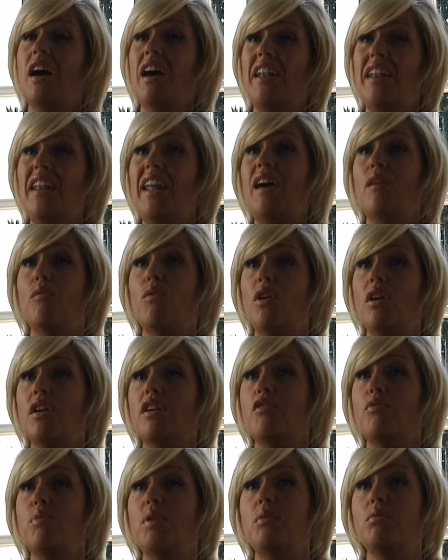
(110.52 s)
a
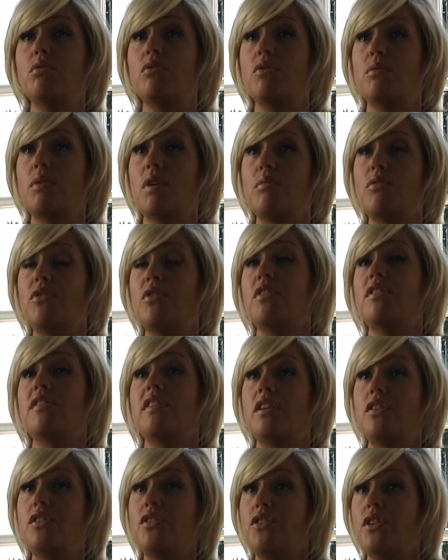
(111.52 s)
network of people to be able to
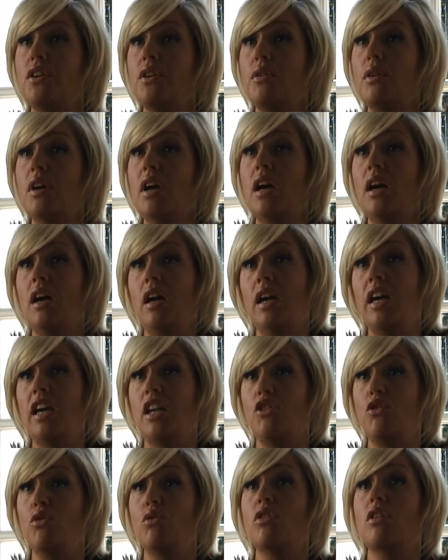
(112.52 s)
assist you
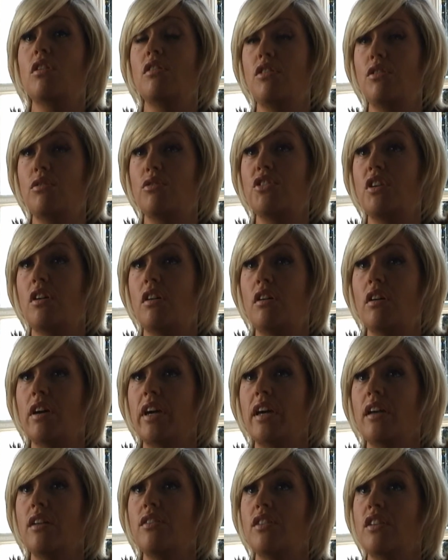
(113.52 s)
in your
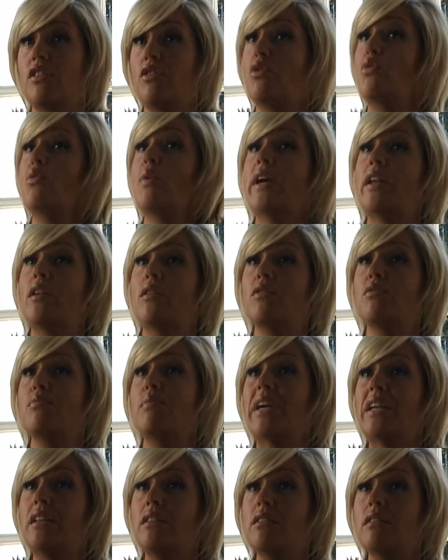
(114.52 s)
targets and your weight loss
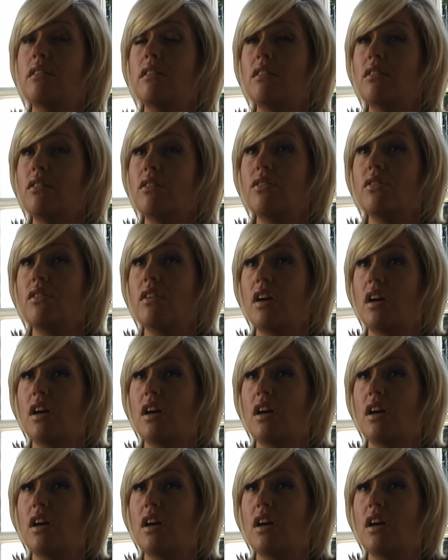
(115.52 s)
maintenance.